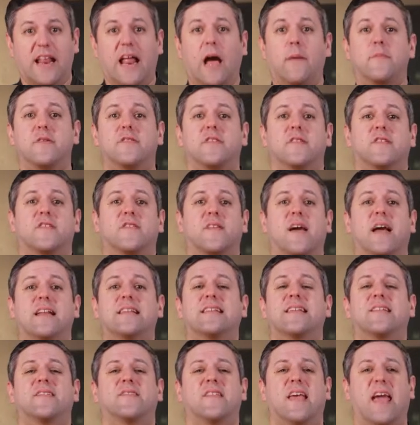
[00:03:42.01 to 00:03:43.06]
and I'm as
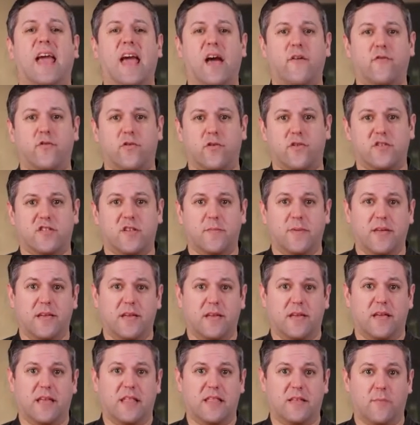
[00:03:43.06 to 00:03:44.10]
excited as ever to be
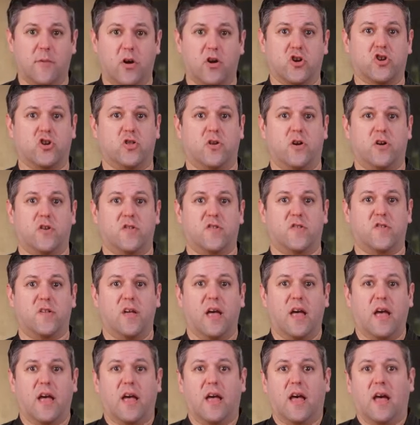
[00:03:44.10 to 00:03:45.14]
in the martial arts.
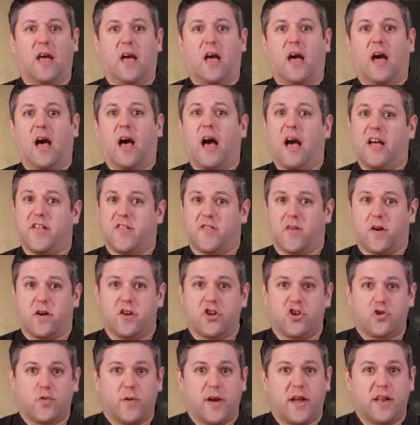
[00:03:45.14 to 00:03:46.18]
I
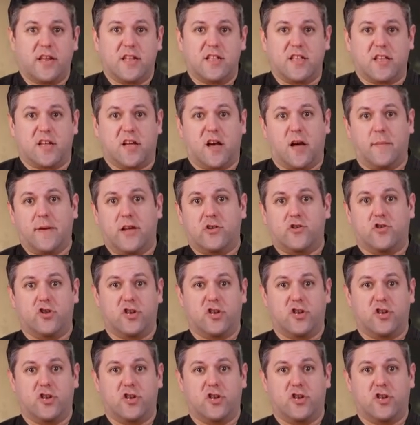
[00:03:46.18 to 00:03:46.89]
started training in combat